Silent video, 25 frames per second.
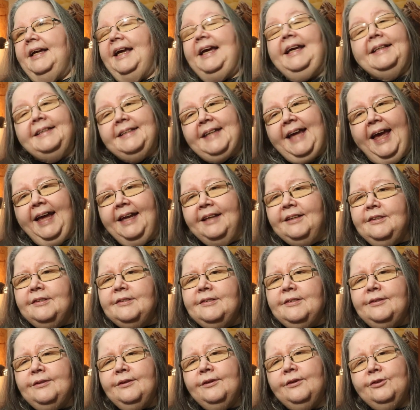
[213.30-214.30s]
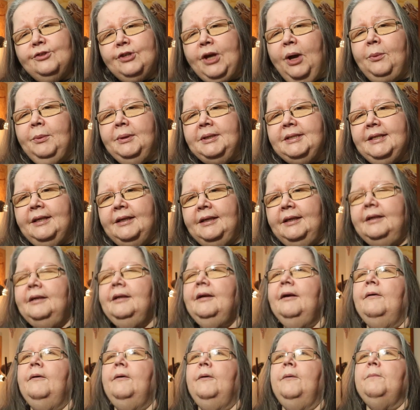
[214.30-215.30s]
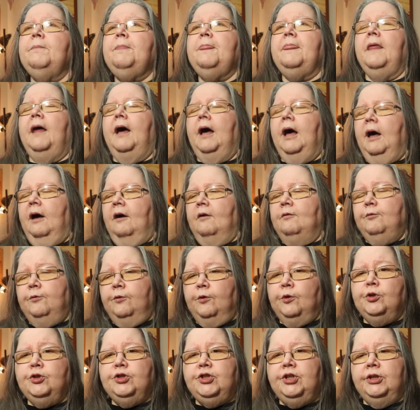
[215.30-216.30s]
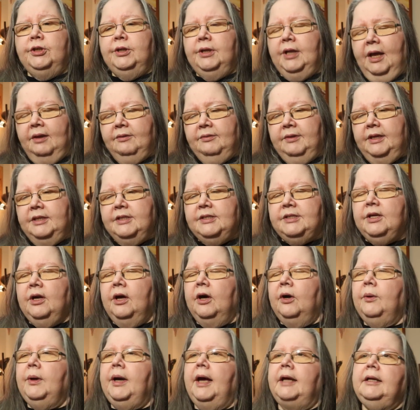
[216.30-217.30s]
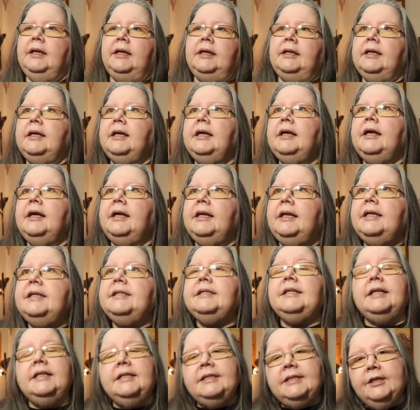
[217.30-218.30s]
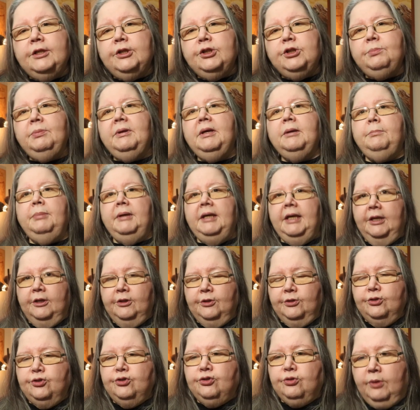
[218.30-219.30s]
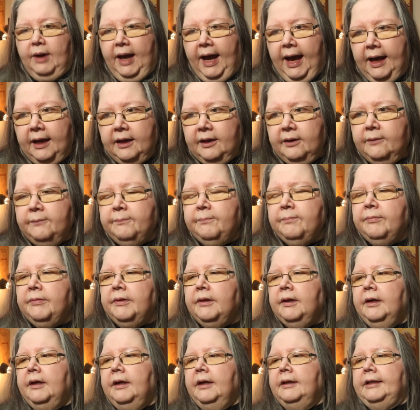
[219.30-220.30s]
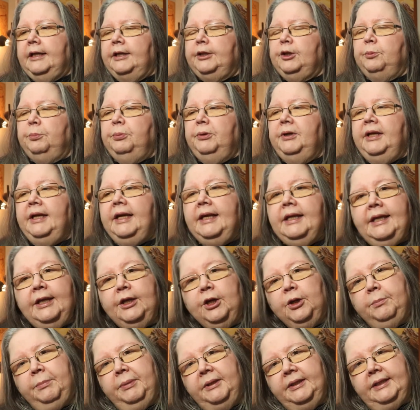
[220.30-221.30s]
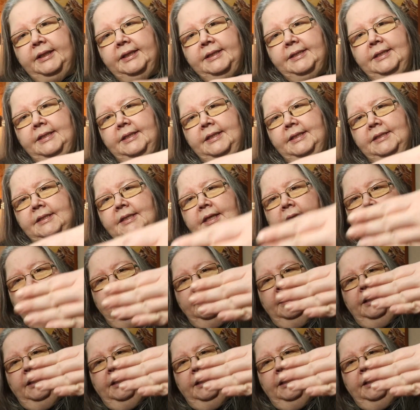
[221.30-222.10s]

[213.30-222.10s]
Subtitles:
intense, shall we say, version of it. So, and it is considered to be a beginner's track that they're putting in here, but this is